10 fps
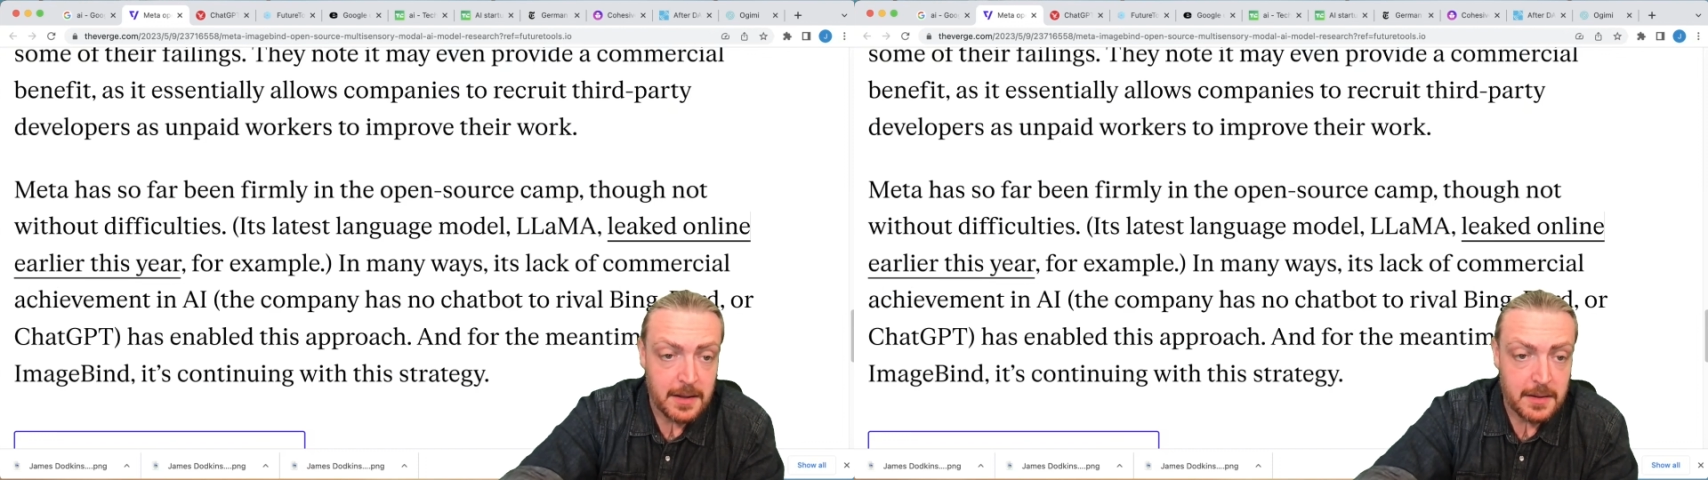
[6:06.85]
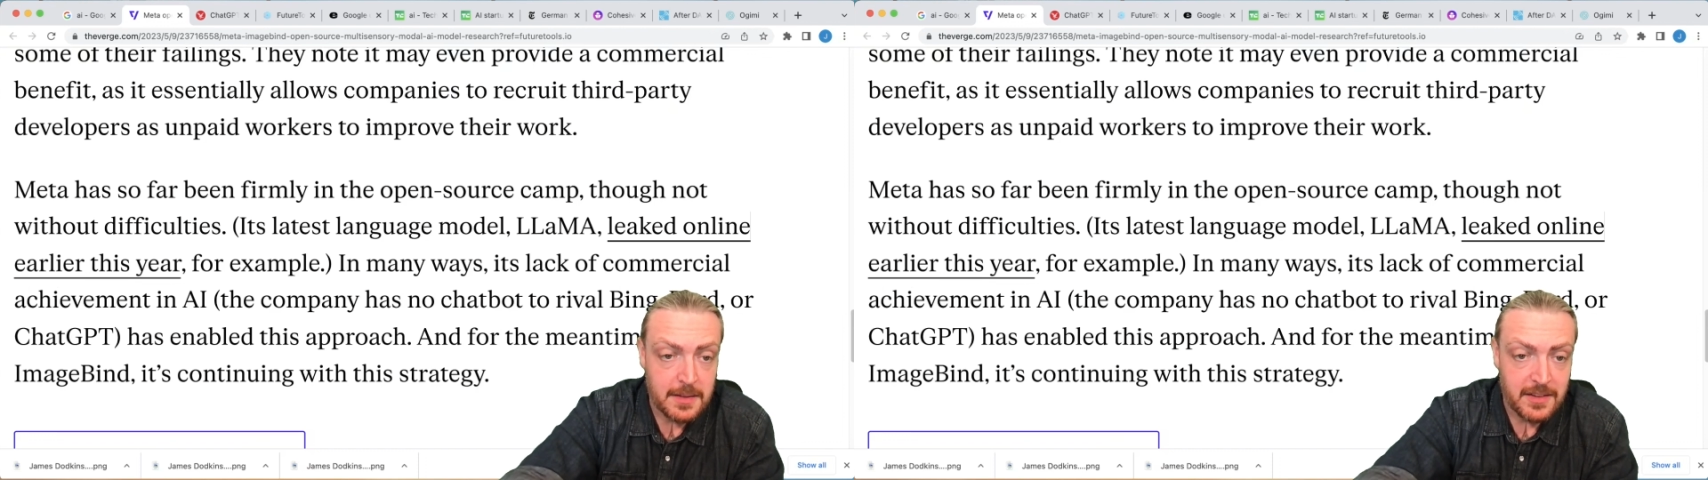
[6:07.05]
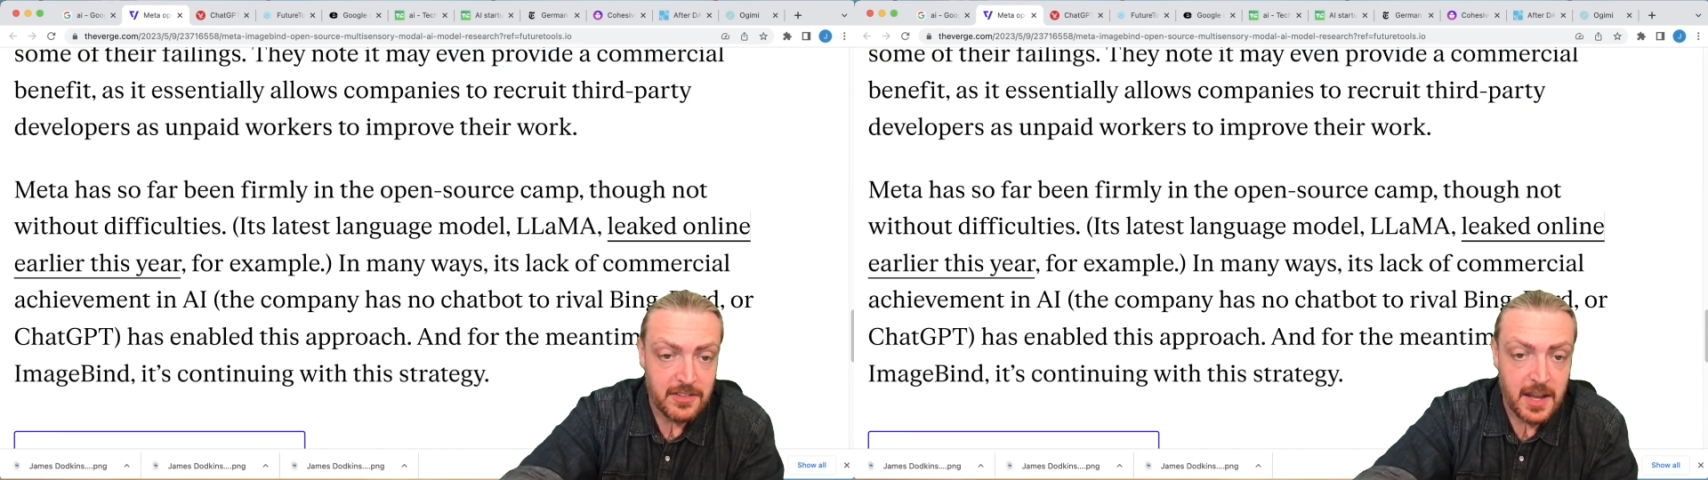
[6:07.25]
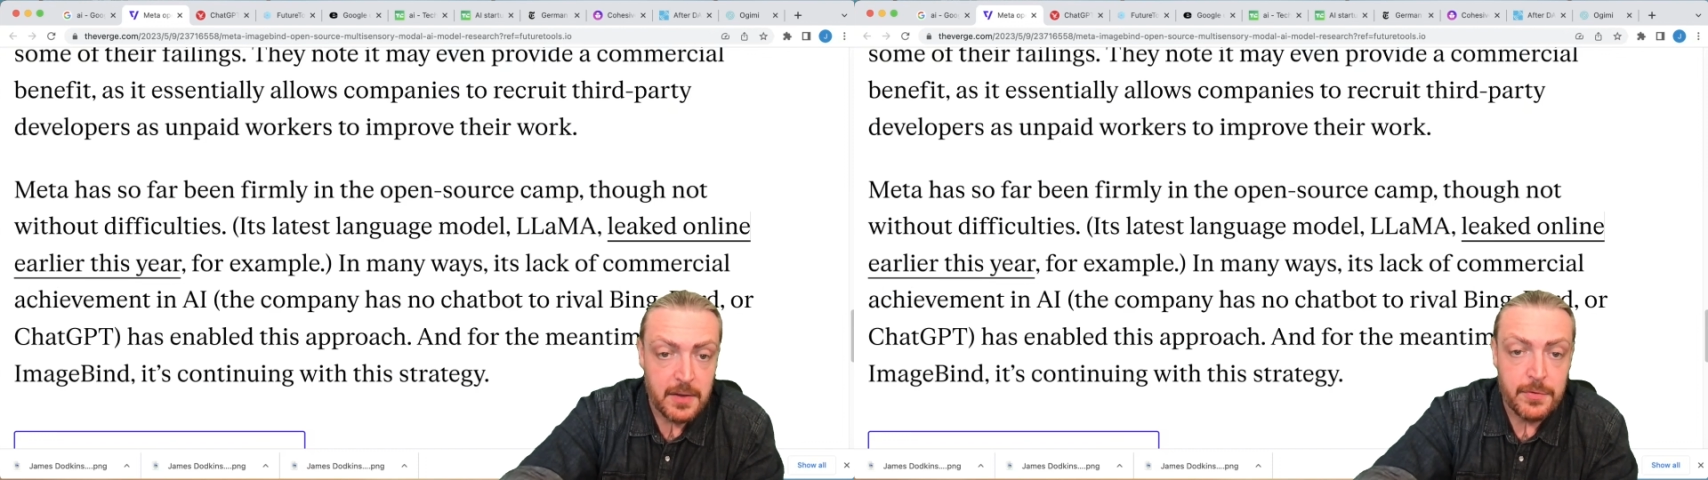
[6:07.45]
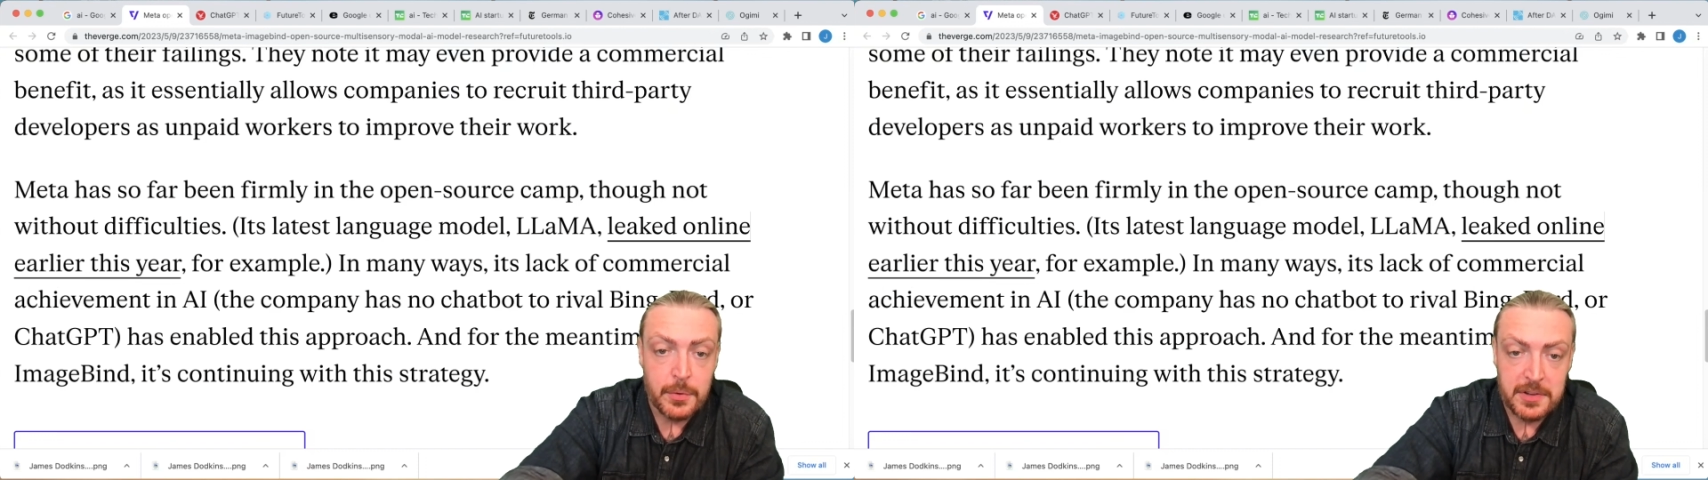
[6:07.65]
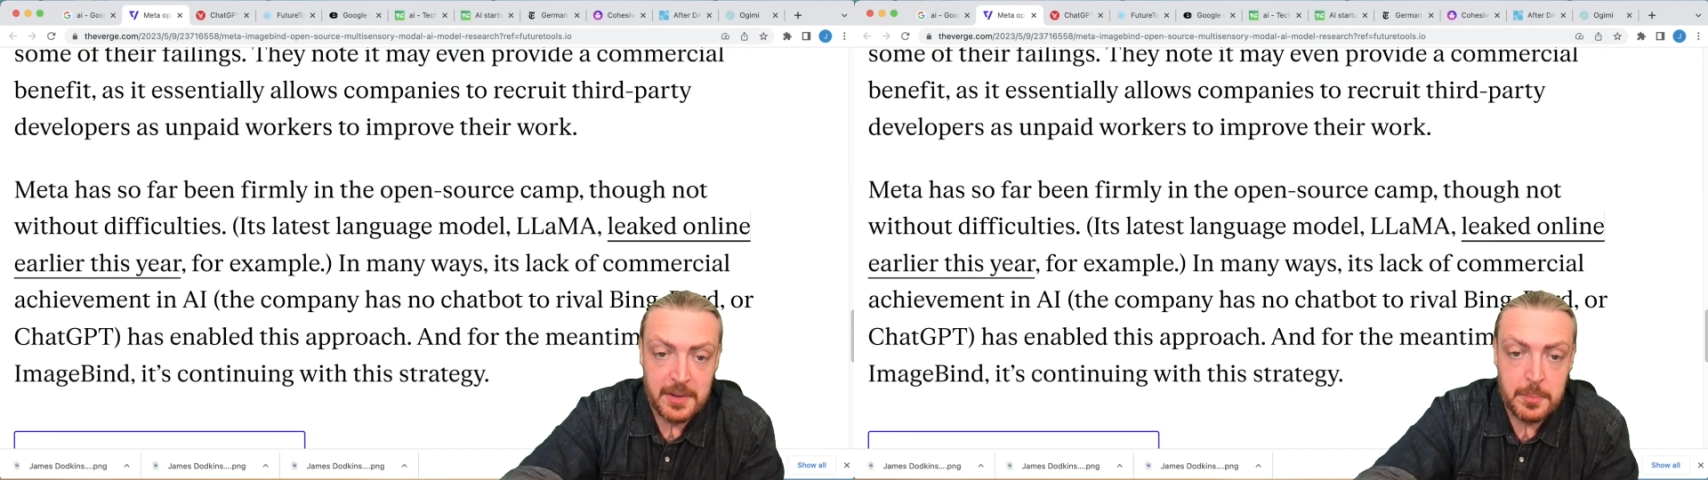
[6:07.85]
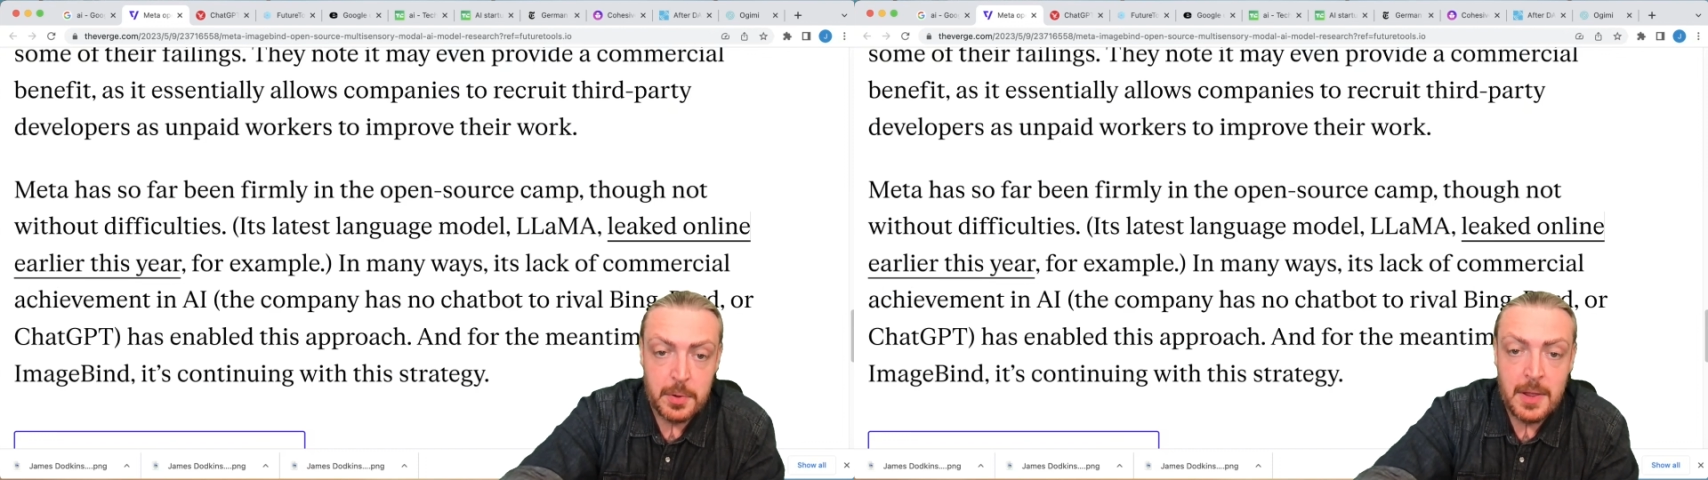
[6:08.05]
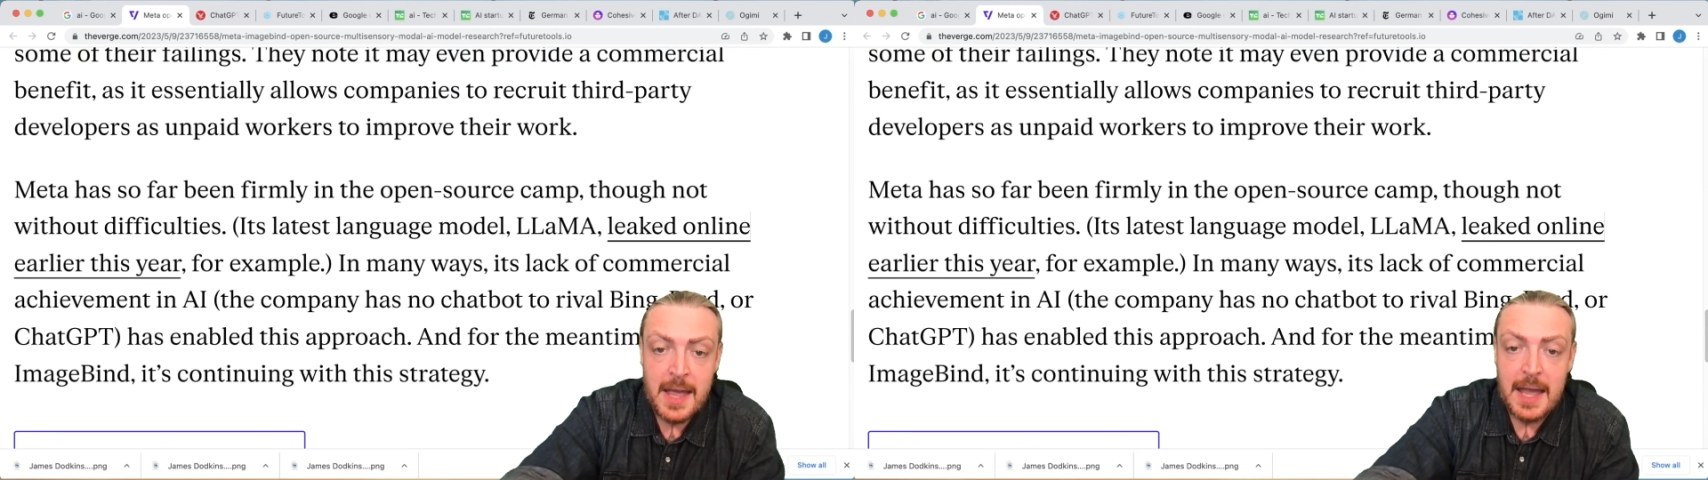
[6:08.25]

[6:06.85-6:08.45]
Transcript: this year, for example.